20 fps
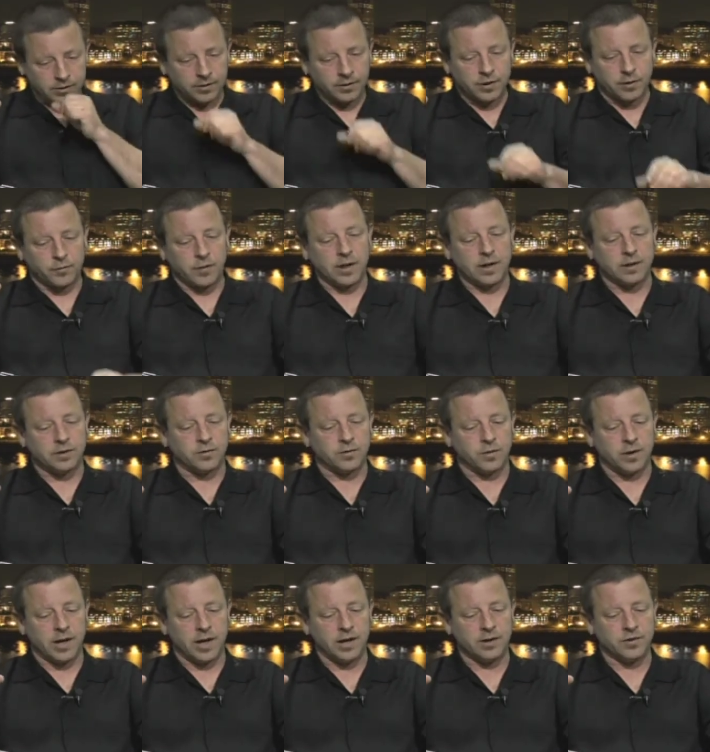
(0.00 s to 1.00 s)
the
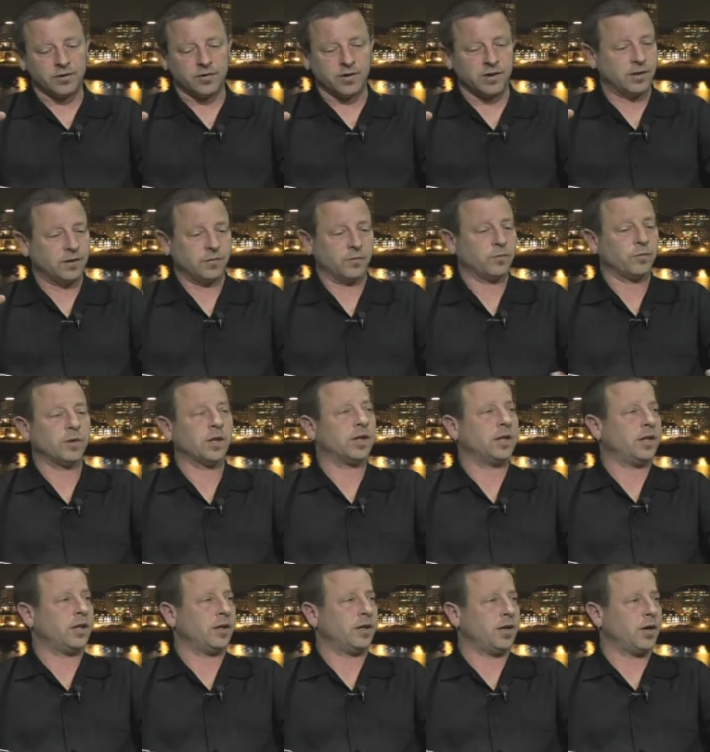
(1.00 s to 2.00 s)
regulatory agencies really
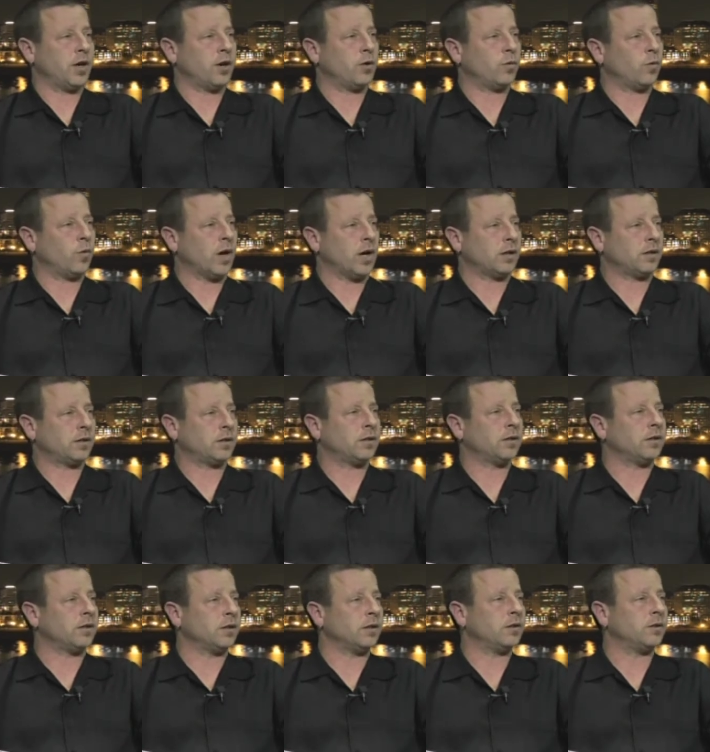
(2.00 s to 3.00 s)
didn't know what to
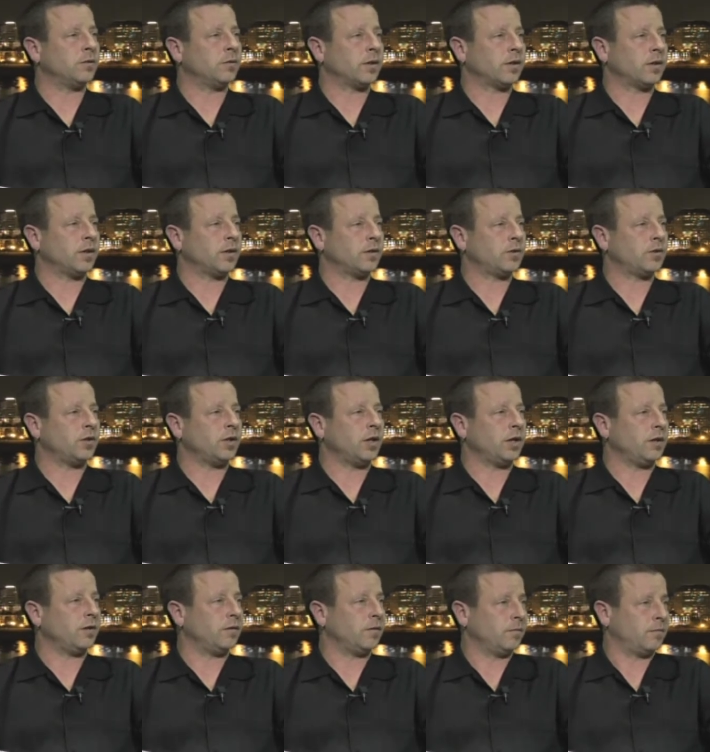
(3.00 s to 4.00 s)
do with this
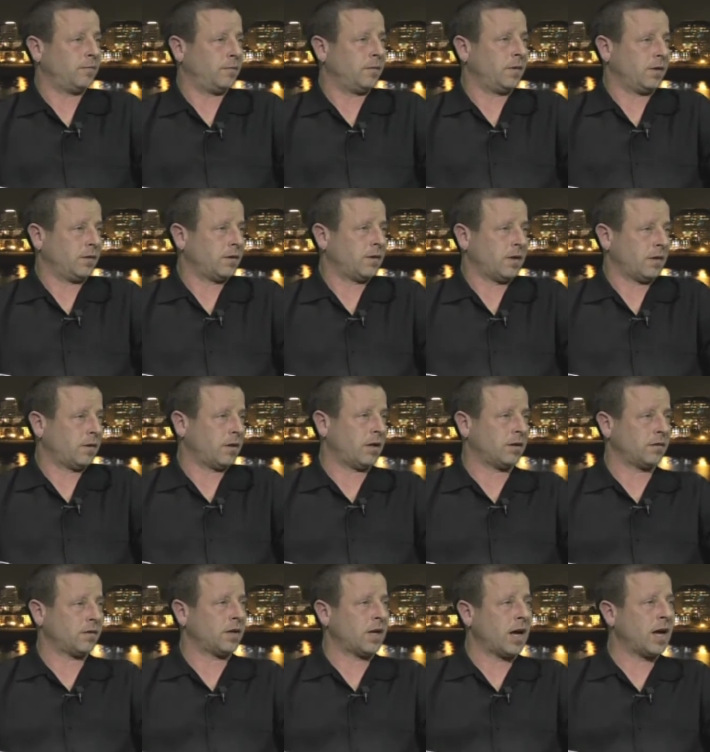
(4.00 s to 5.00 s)
GE. It's an,
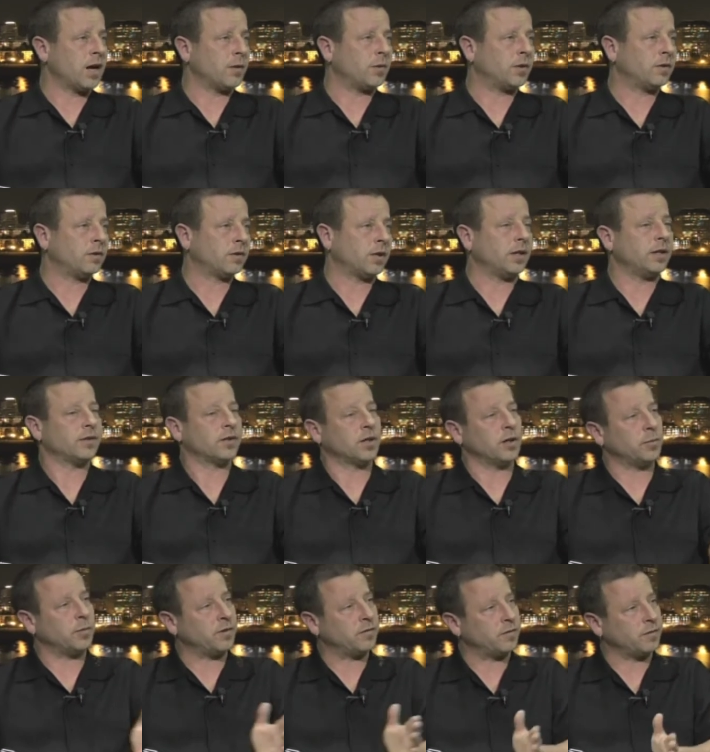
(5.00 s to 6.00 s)
it's an animal, and it's
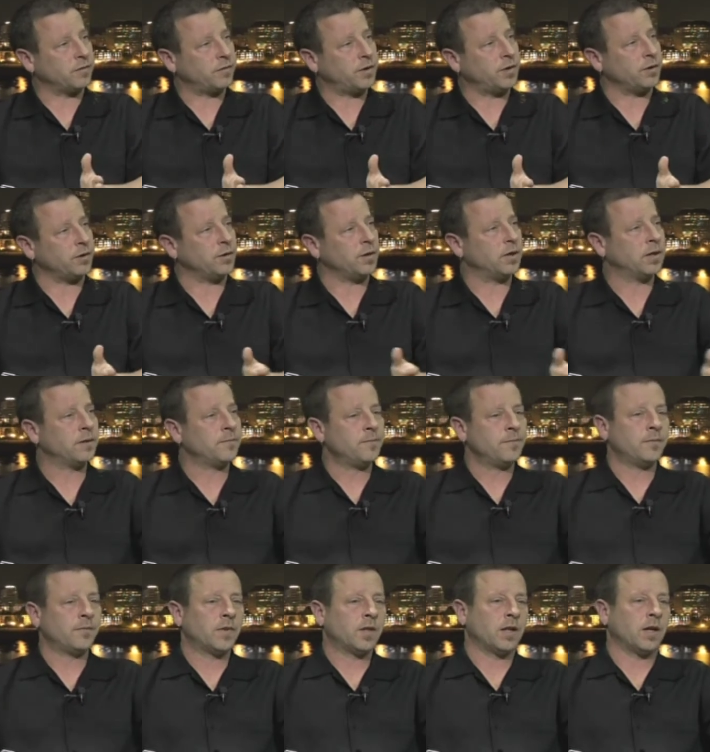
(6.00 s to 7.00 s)
going to be for food.
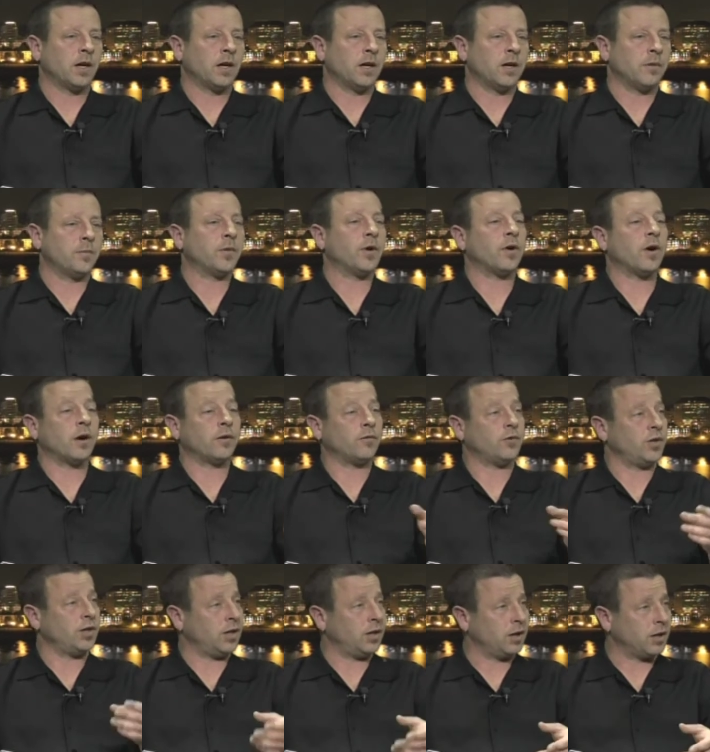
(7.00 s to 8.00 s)
Um, there are
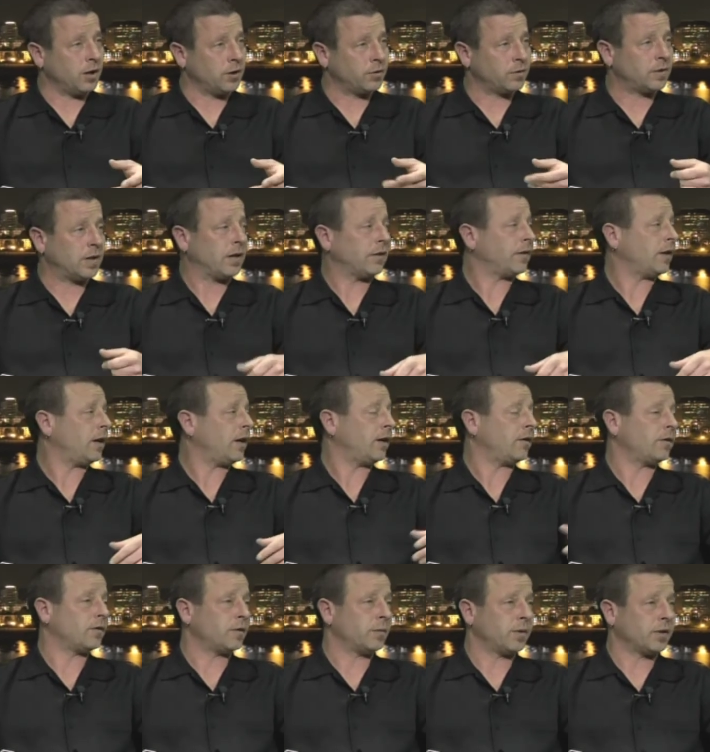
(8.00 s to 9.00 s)
GE goats out there.
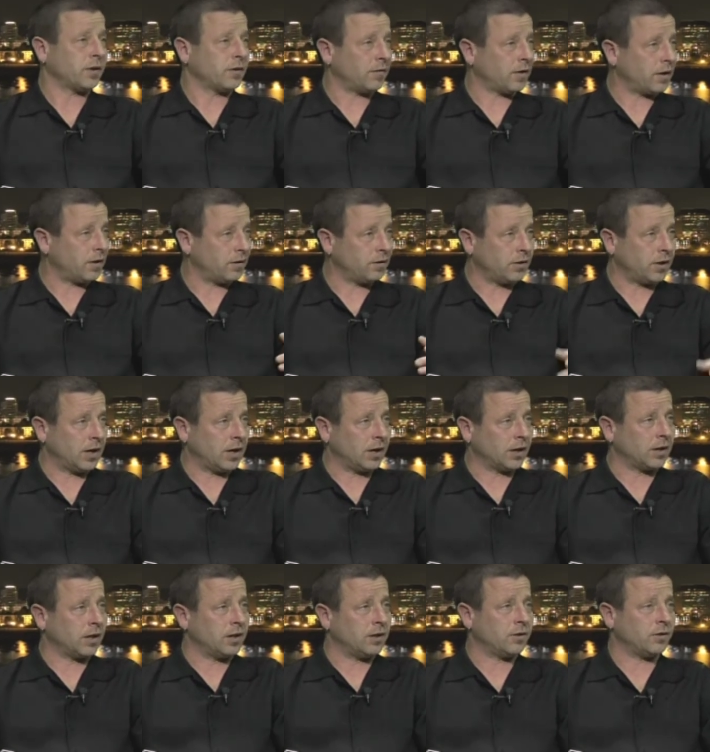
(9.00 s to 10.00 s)
There's a bunch of other
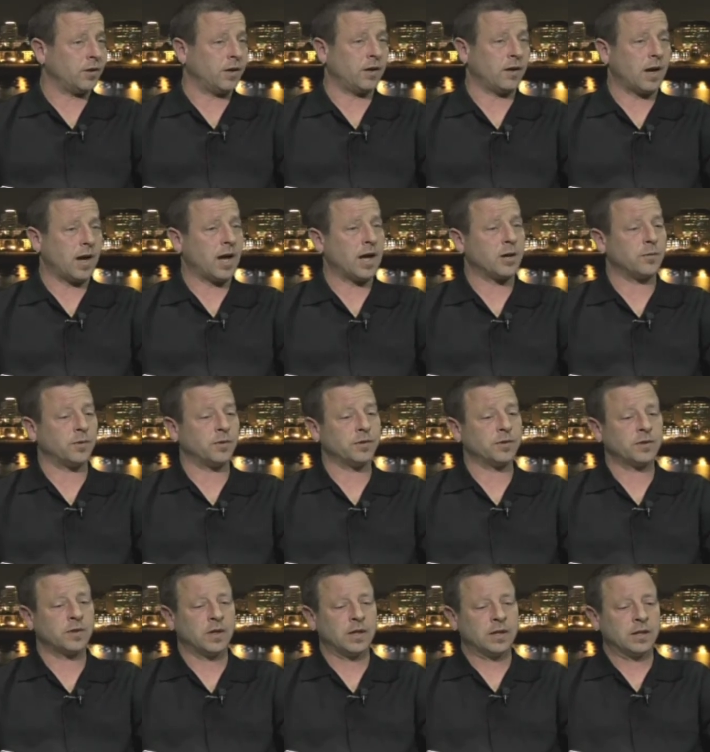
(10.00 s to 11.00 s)
genetically engineered animals,